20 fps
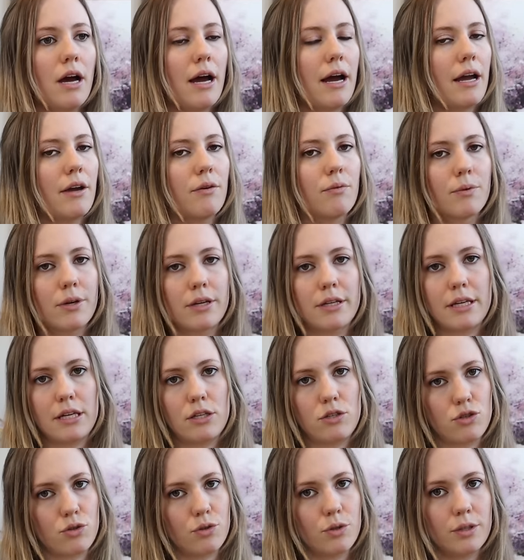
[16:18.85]
I
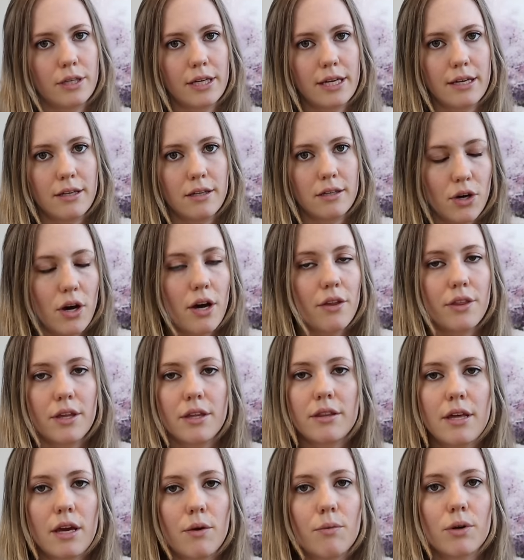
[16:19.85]
really truly thought
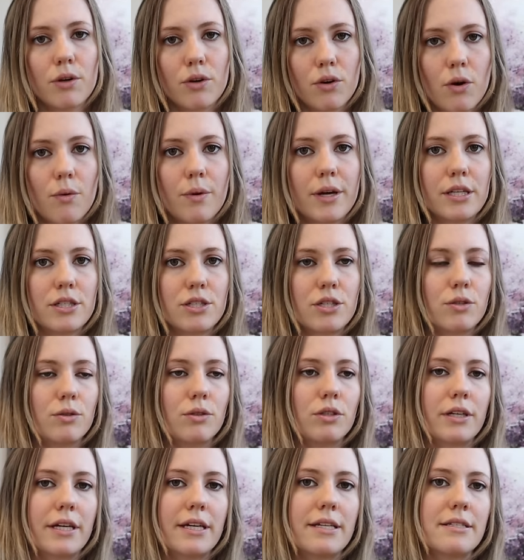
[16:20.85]
that they were going to
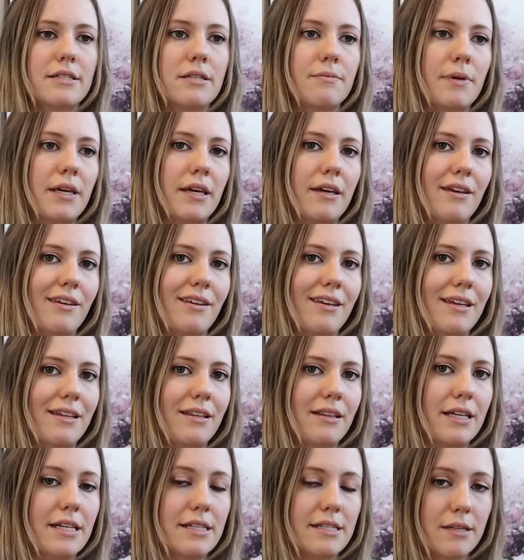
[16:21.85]
look into me
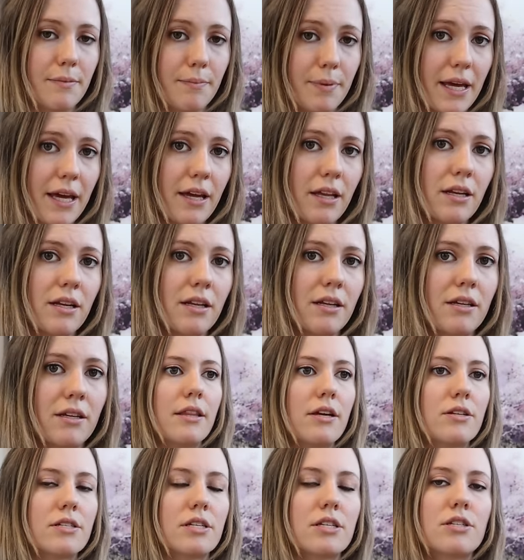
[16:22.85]
at least a bit.
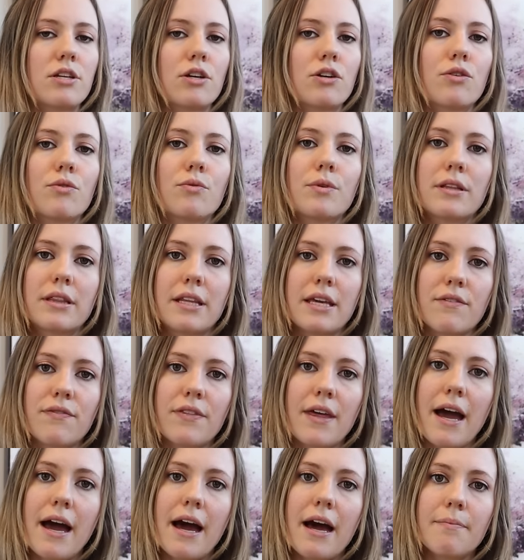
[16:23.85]
There's a certain relief
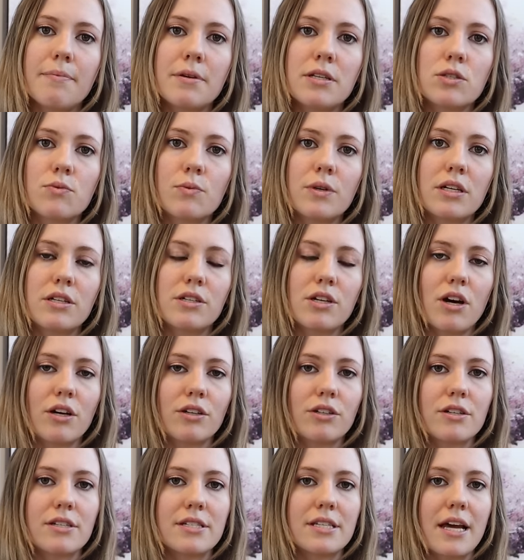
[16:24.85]
that happens when a
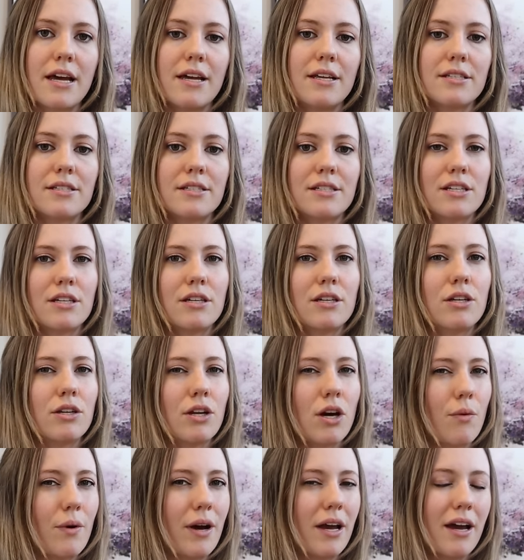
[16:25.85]
doctor says, you
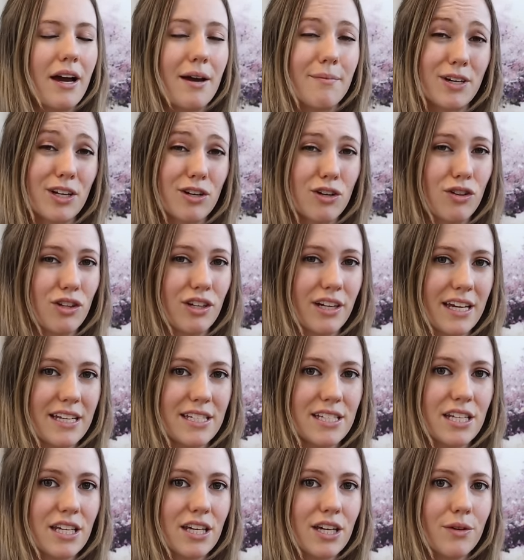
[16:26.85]
know what, I'm gonna look
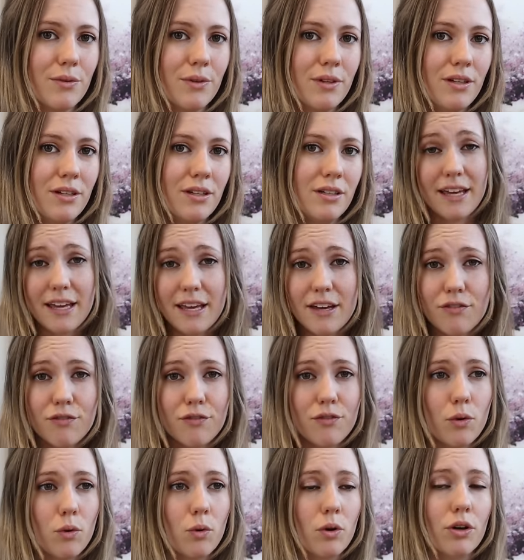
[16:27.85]
into you.
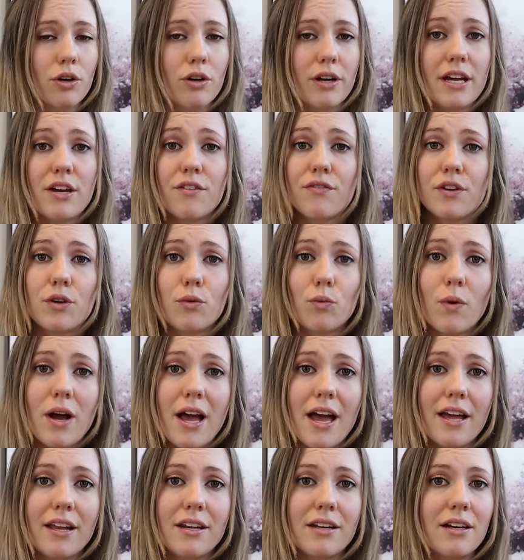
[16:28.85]
If or if and
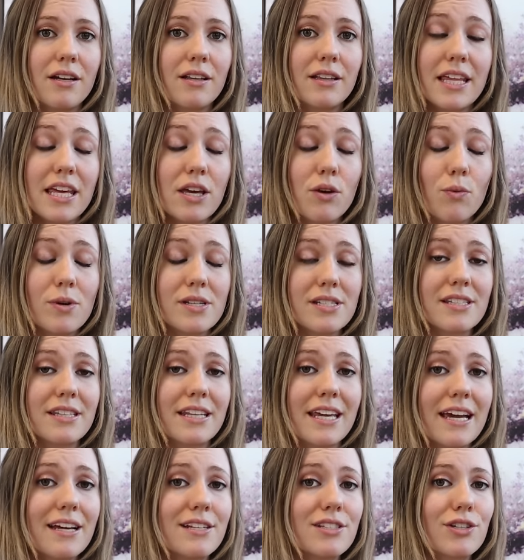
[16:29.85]
when a leak wasn't
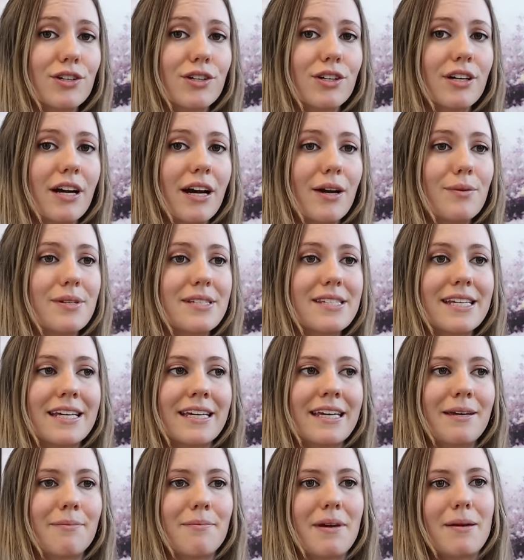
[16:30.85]
the answer, I was
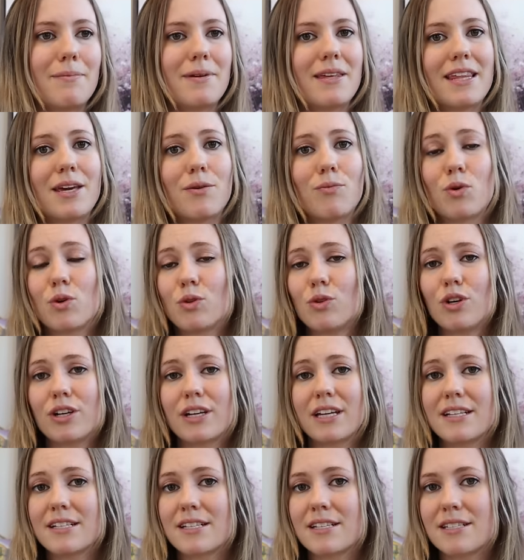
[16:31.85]
thinking maybe they would
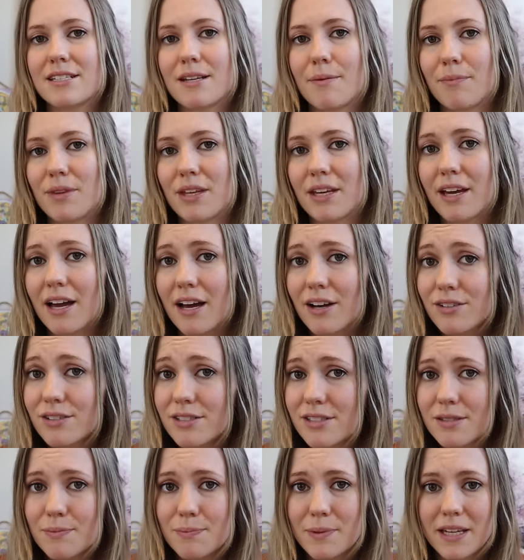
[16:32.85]
look into something
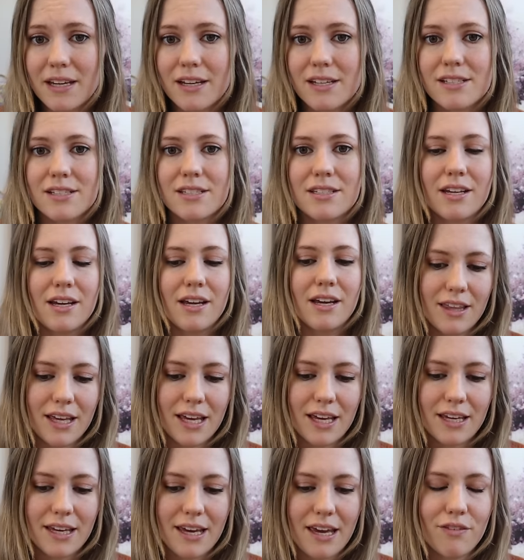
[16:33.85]
else because
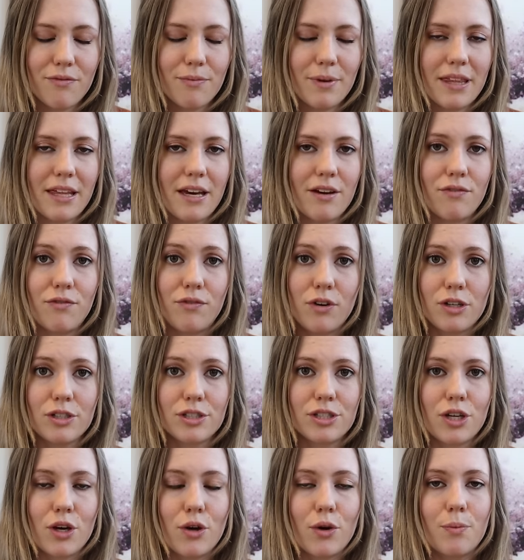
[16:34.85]
they gave me that
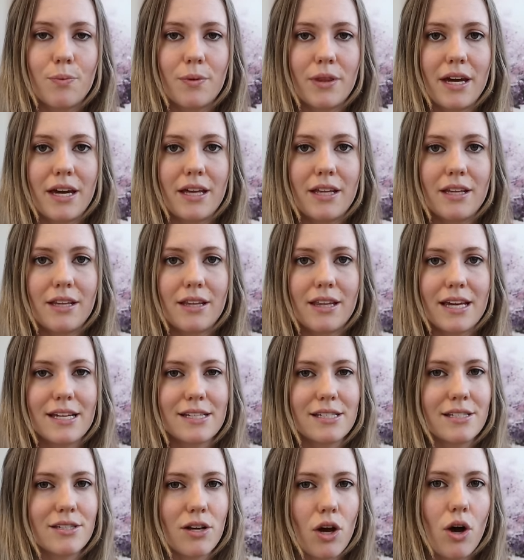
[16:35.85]
false hope that they
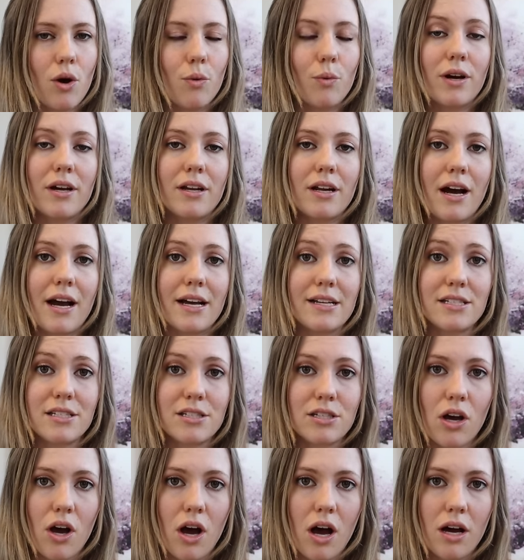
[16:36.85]
saw what I
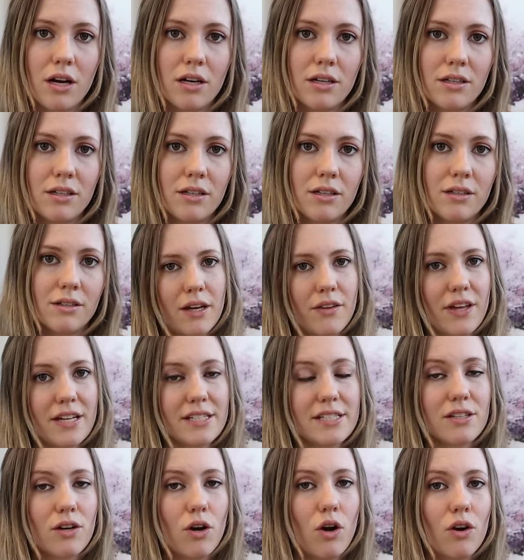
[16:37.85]
saw. And
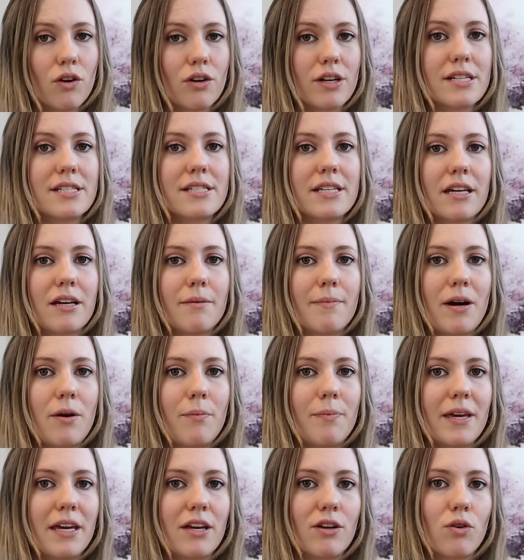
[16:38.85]
that's the hardest thing
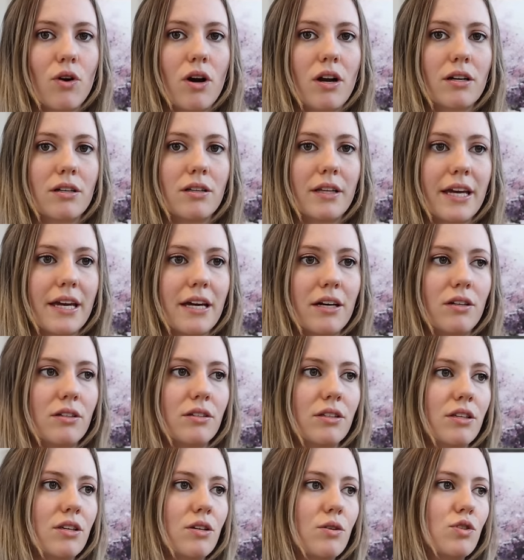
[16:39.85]
about being chronically
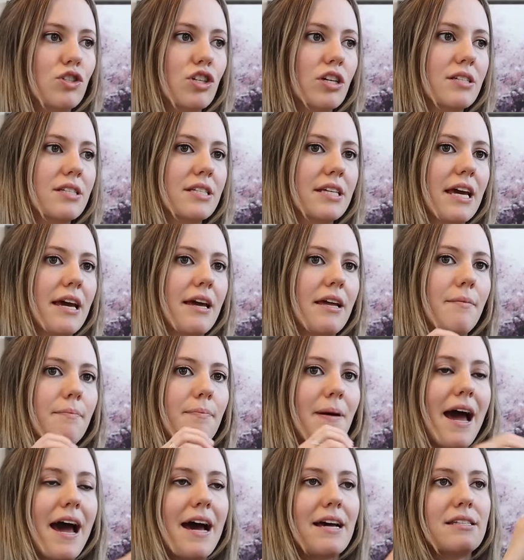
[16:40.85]
ill. You just get
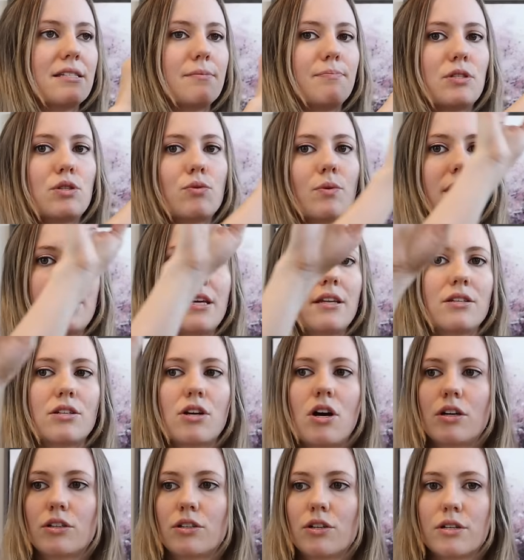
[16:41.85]
passed between
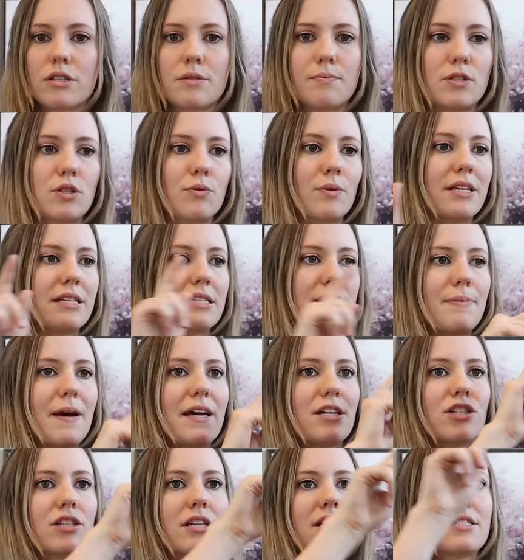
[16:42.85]
doctors, between
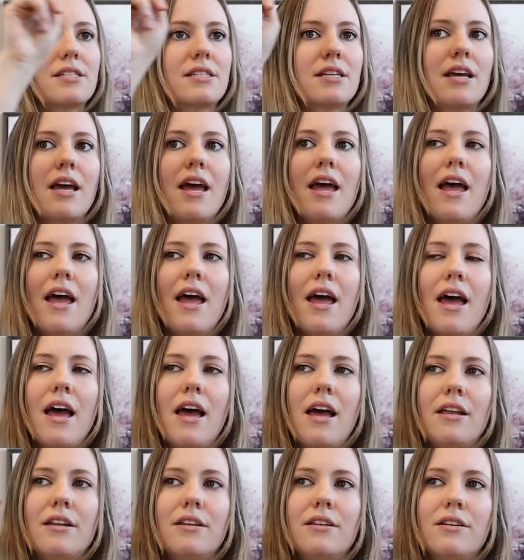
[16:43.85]
specialists,
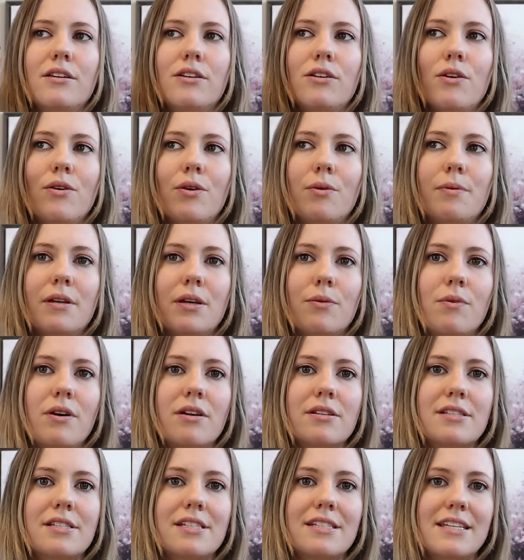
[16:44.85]
and nobody
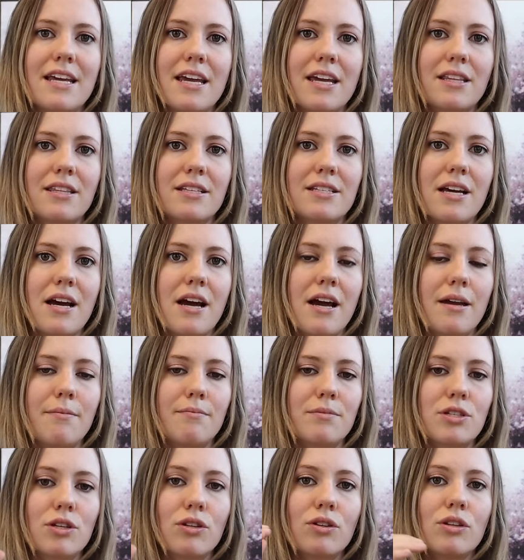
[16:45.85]
wants to take the
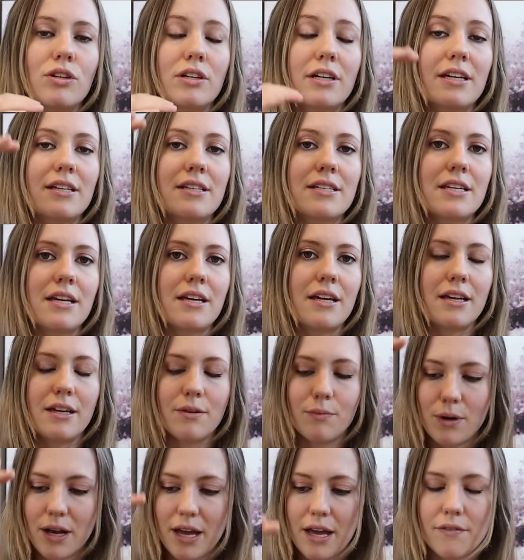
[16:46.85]
time to look into
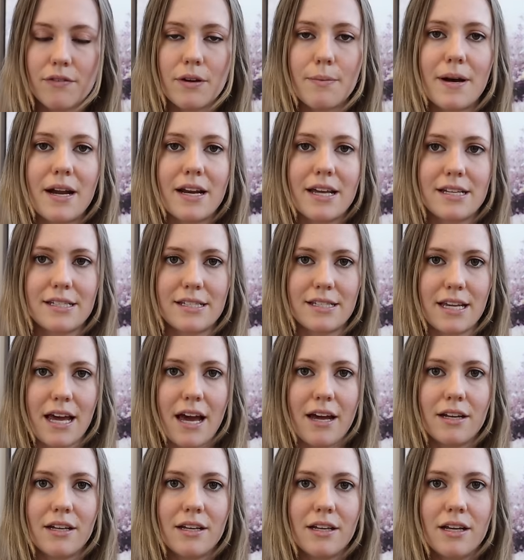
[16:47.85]
what everybody has
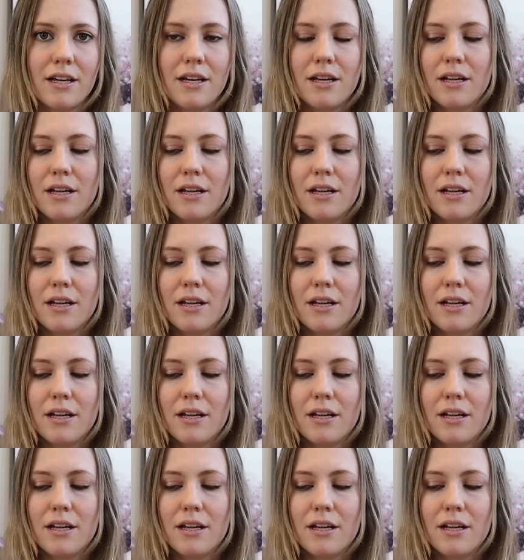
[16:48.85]
said.